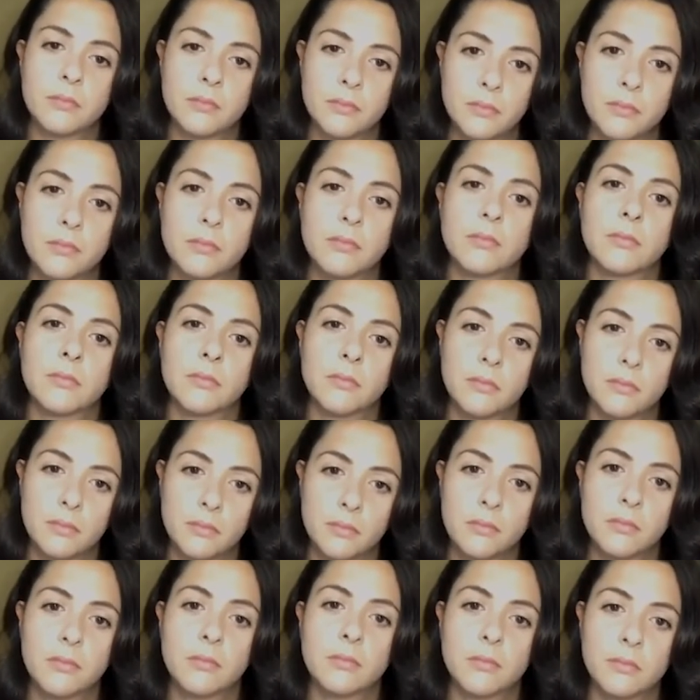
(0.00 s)

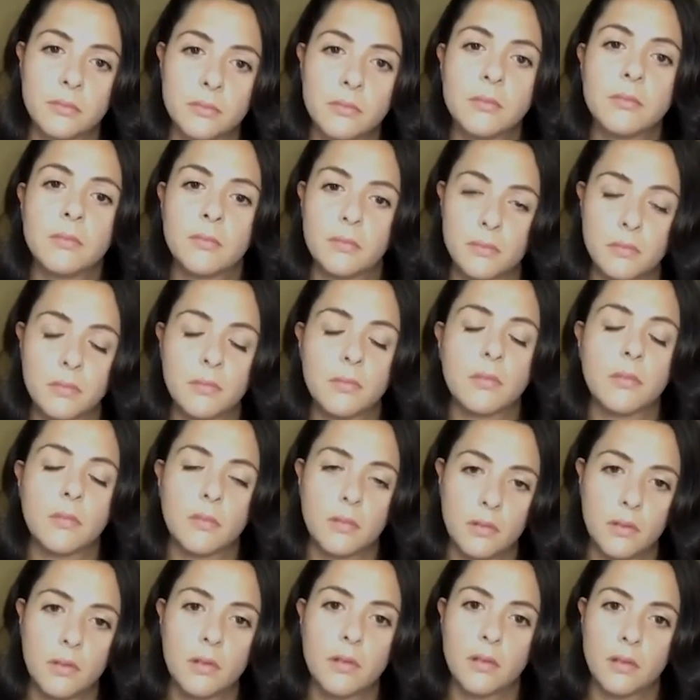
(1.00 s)

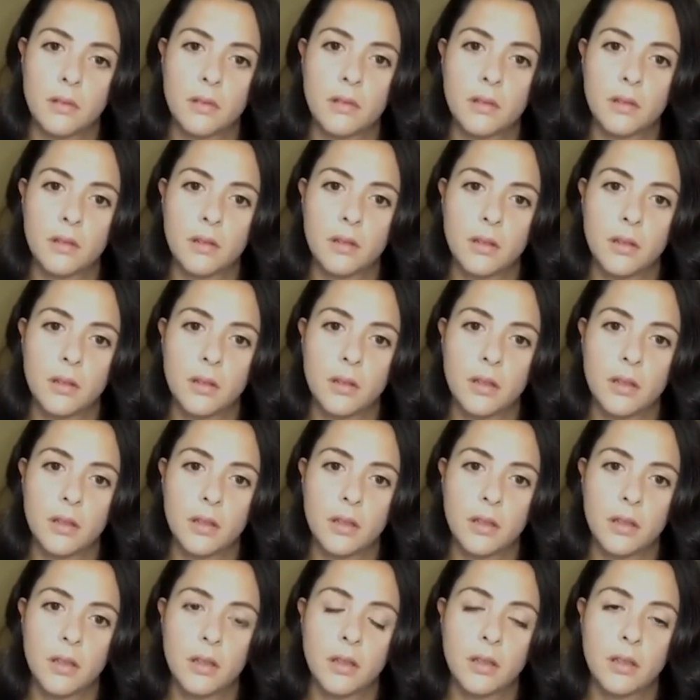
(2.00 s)

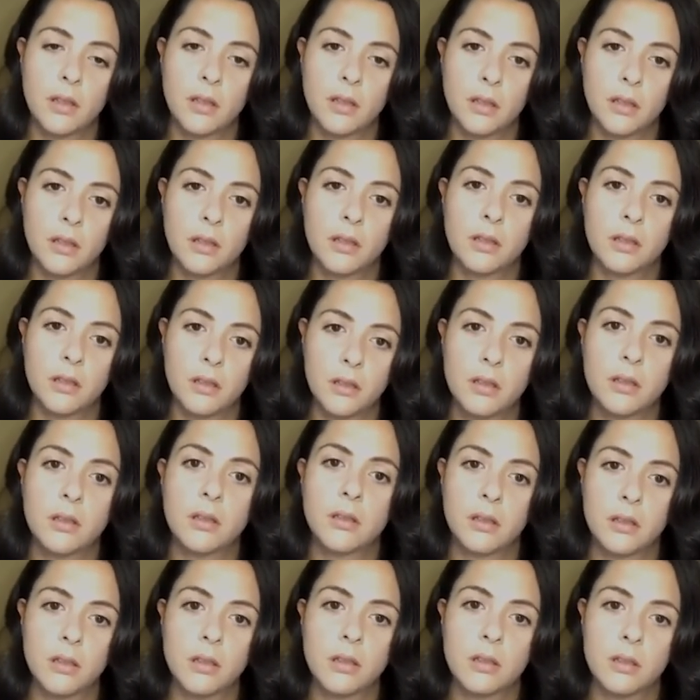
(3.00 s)

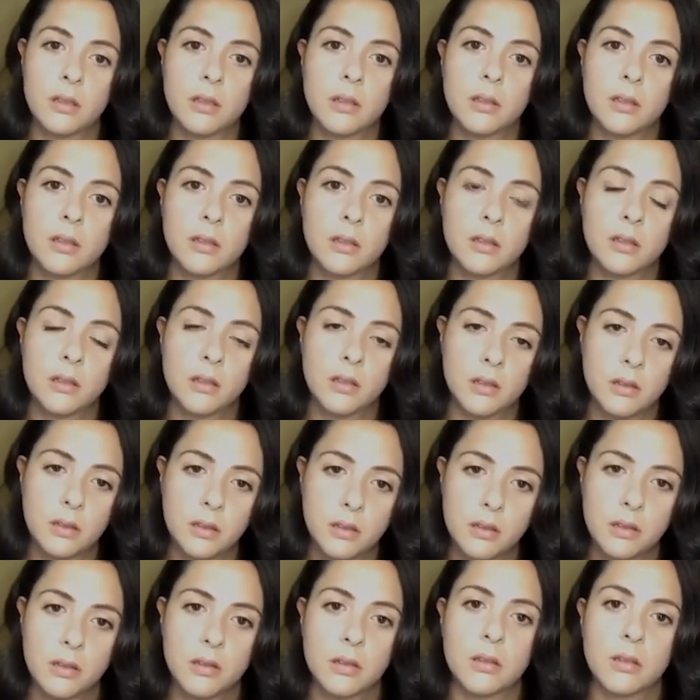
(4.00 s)

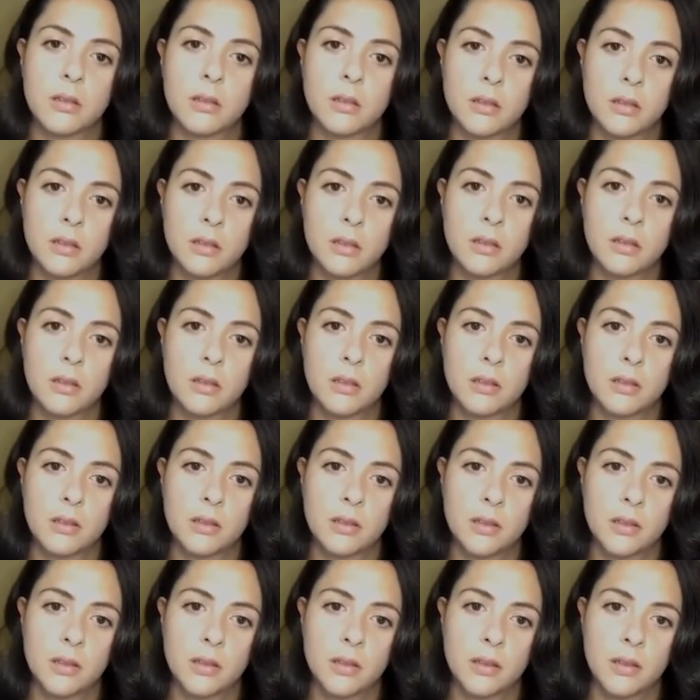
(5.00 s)

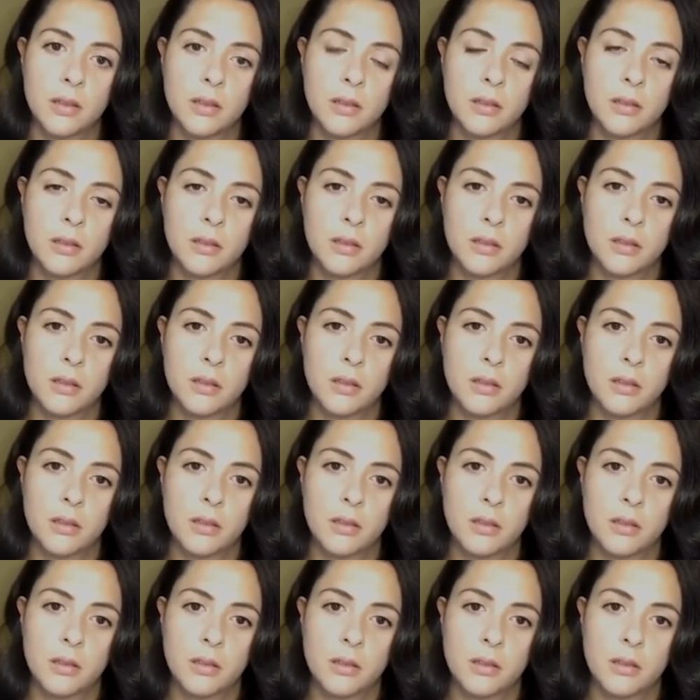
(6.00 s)
This person isn't speaking.